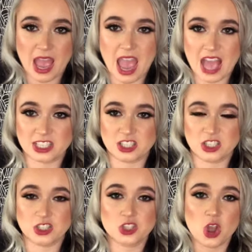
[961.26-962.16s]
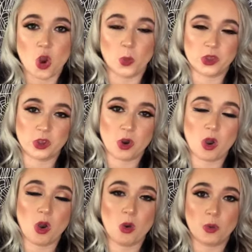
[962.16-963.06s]
essence, with your
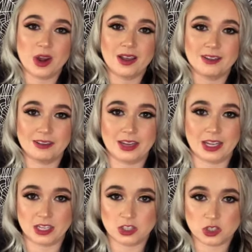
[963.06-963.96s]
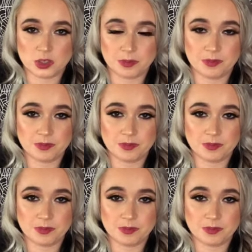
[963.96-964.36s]
own lineage.